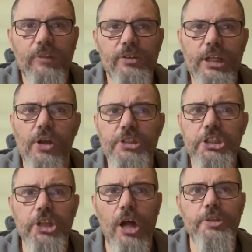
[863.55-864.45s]
They usually
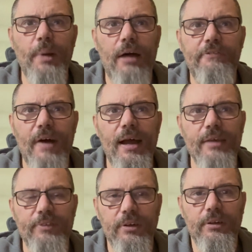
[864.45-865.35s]
charge about
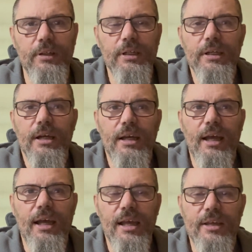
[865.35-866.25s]
£5.
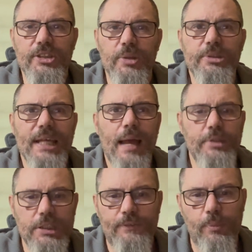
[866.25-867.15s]

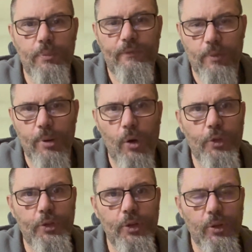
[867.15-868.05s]
Sometimes it's for
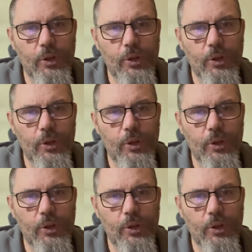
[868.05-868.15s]
both